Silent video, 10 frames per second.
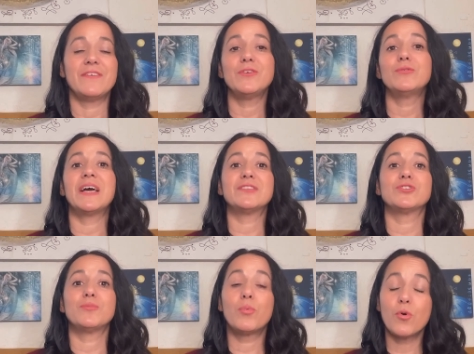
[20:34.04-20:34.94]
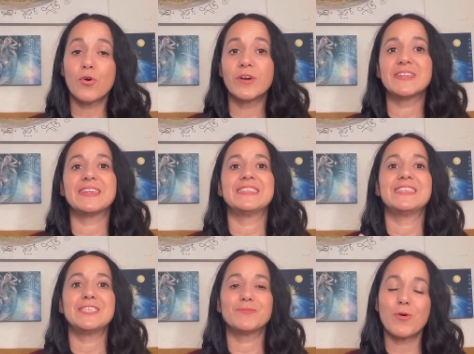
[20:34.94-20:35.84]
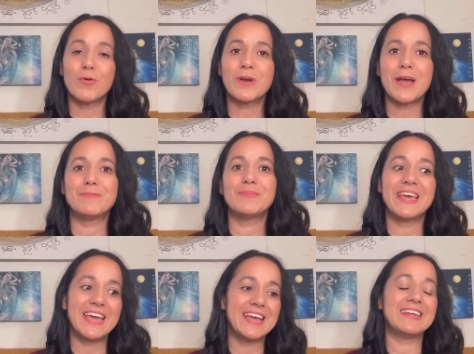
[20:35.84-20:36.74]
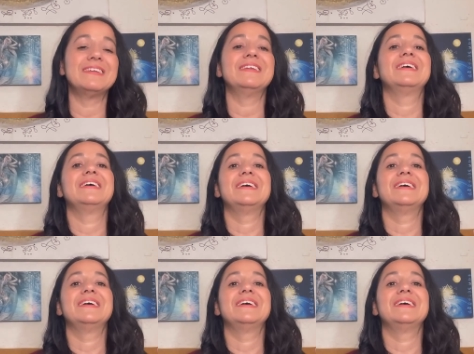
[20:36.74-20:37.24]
If you would like to support this program in